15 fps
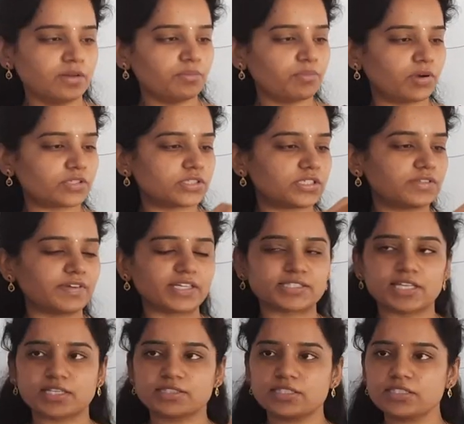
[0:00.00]
Positive x
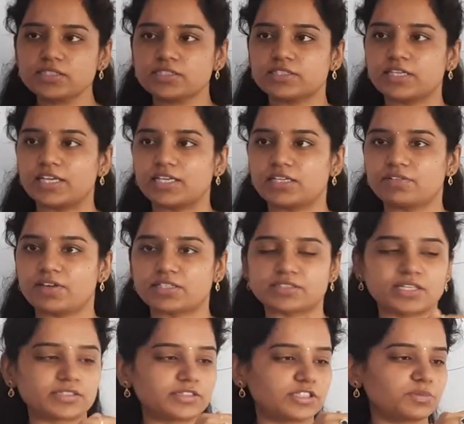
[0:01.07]
axis, negative x
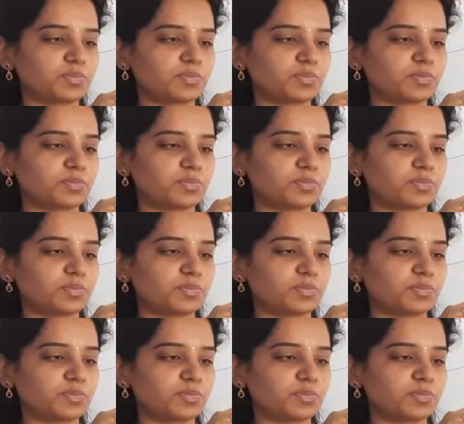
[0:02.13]
axis,